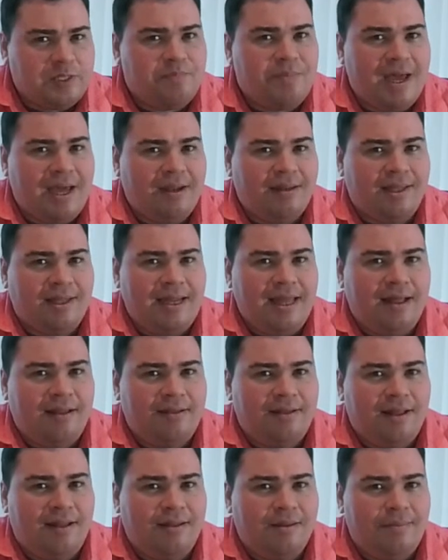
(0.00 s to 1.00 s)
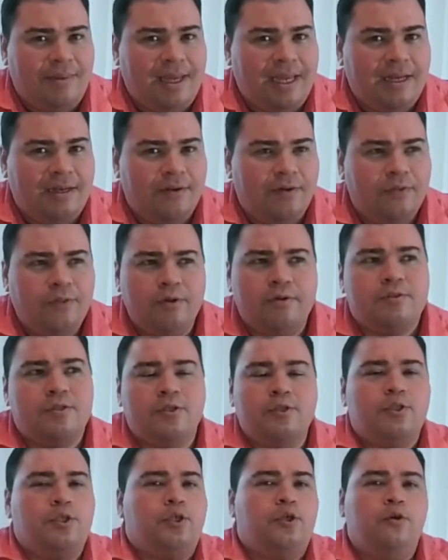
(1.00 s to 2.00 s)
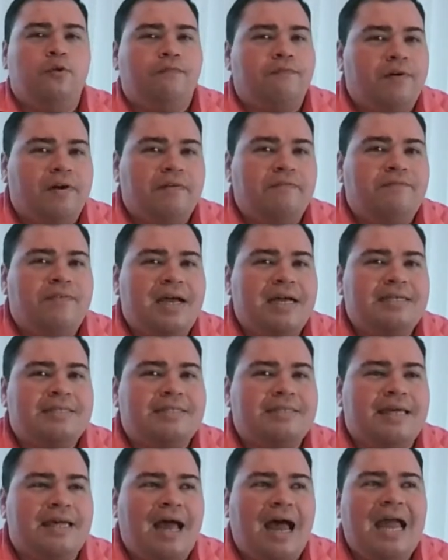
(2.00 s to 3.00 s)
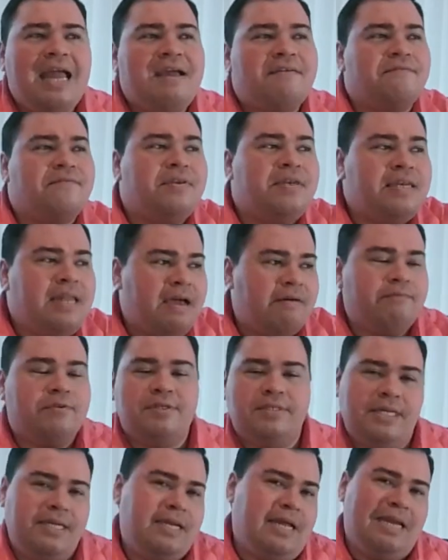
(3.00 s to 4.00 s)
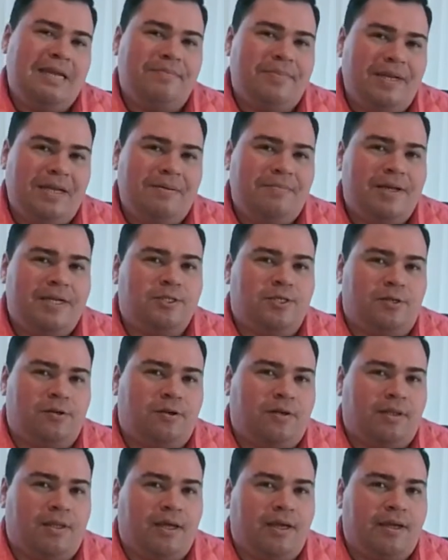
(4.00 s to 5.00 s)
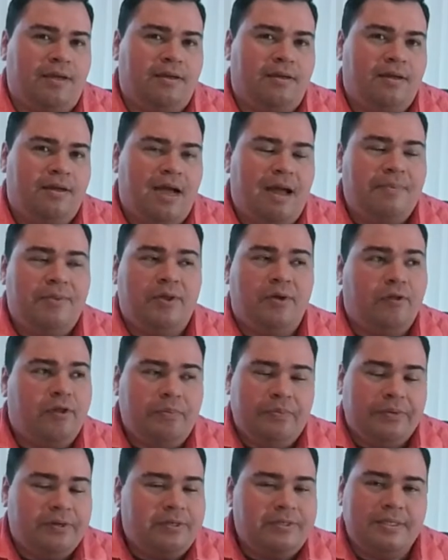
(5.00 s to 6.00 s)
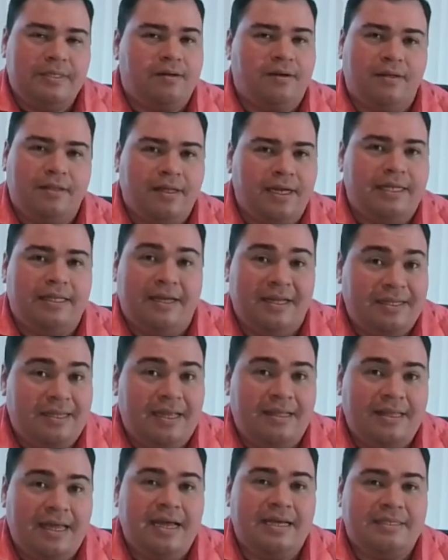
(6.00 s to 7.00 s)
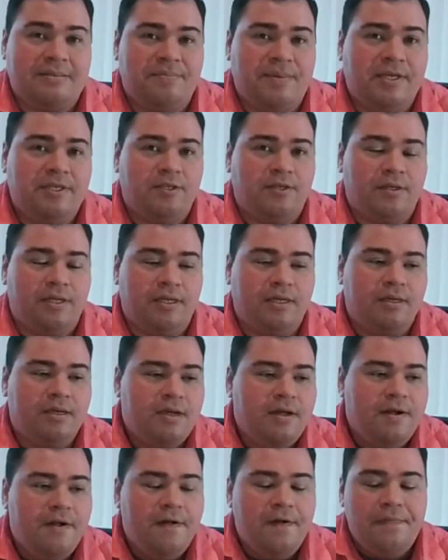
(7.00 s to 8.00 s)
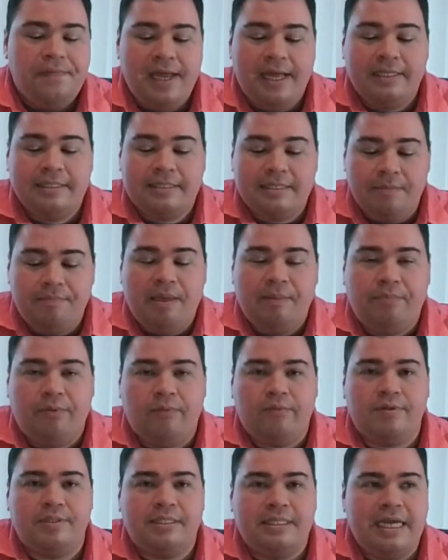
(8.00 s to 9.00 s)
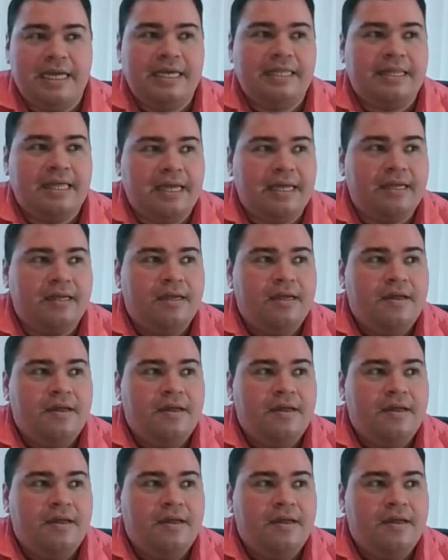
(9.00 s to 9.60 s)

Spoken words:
battle at El Alamein. Those are two fun facts that I have never seen anybody mention online. I'm the only person online that has mentioned it. And some people will say that